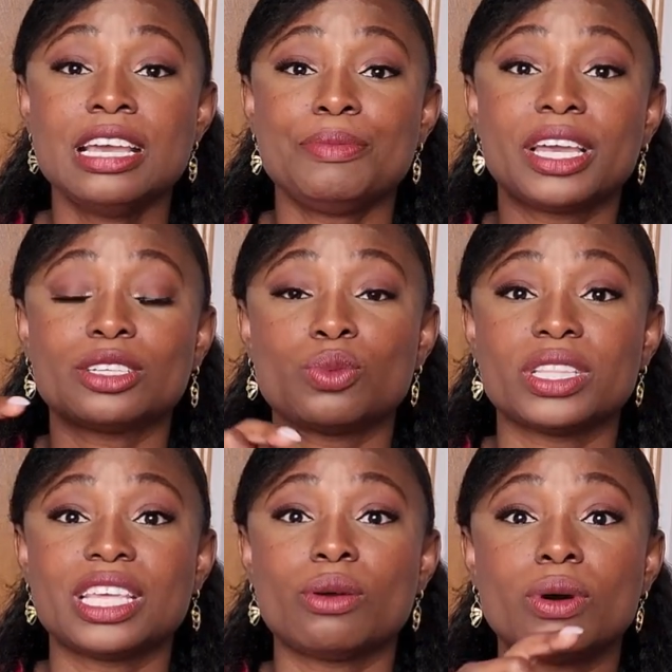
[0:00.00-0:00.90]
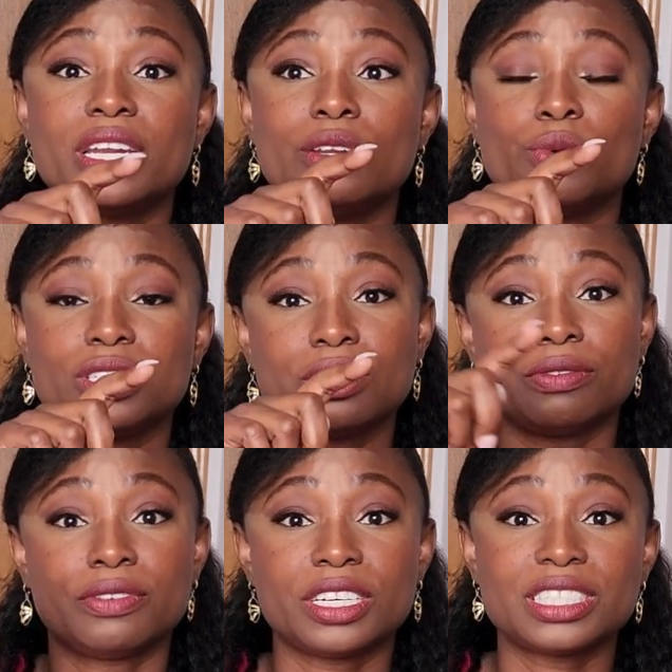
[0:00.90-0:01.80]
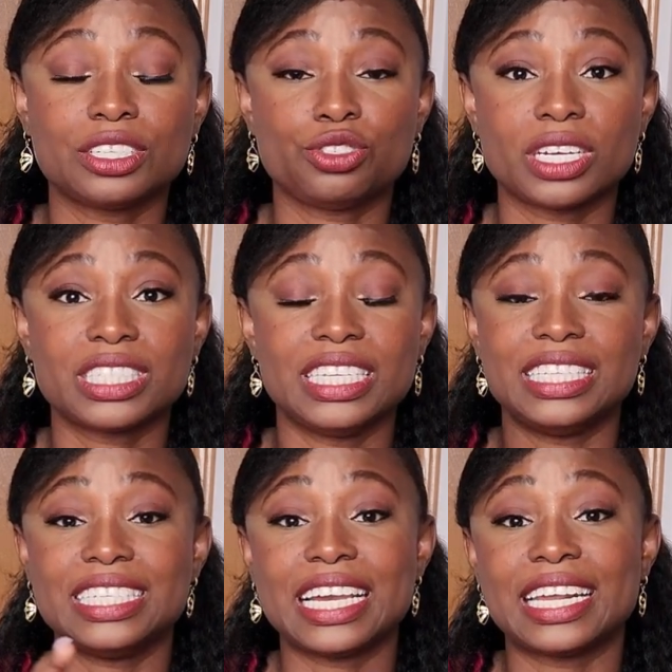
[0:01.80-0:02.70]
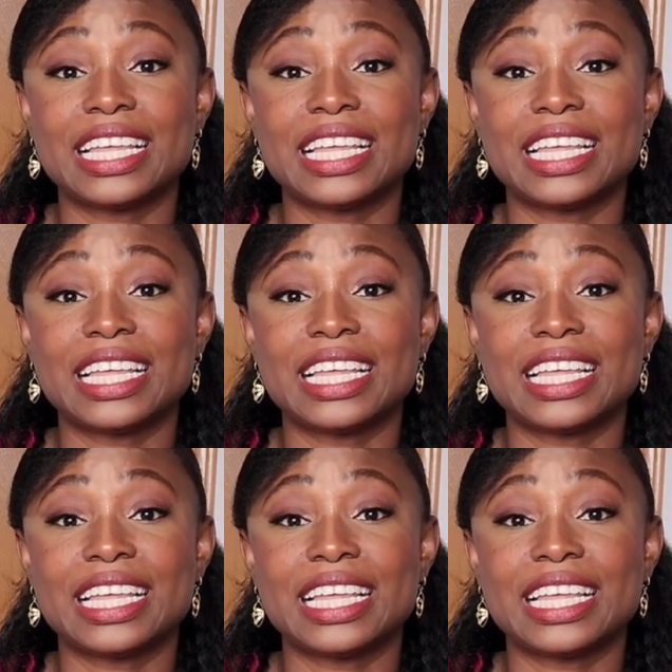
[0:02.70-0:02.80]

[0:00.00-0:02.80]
because what they wanted was the first address in Indiana.